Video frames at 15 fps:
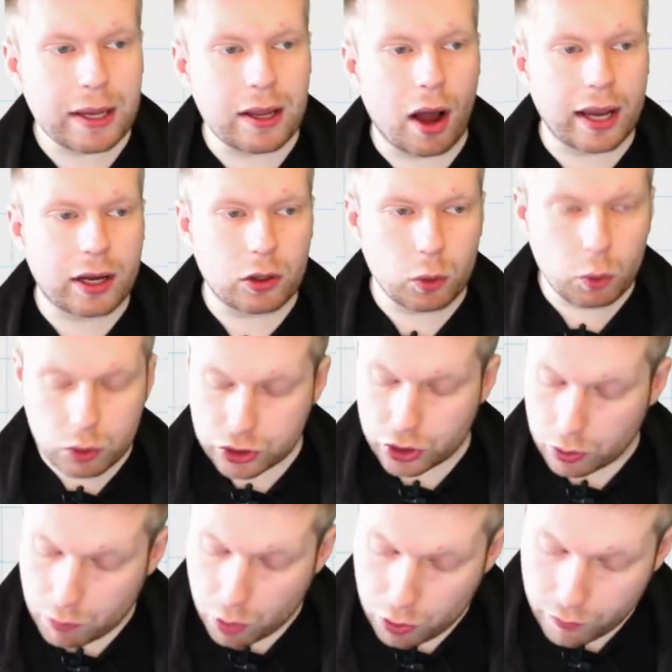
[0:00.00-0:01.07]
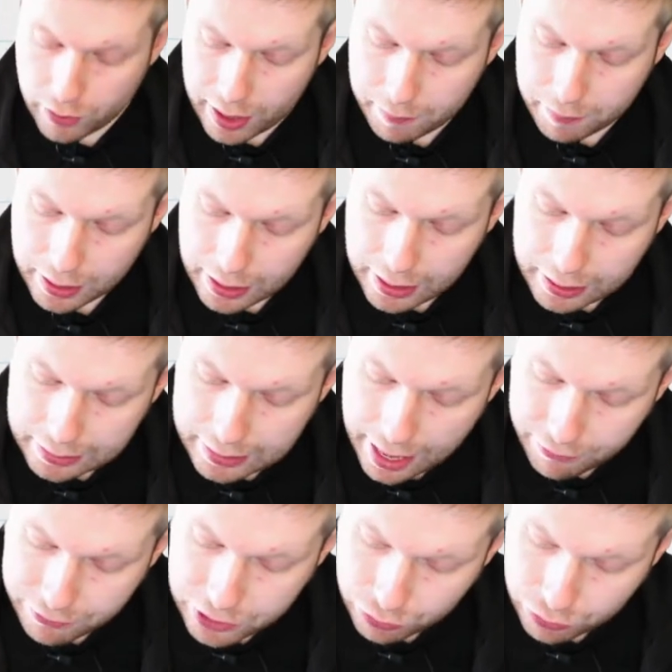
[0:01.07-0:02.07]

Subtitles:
I can also move it left to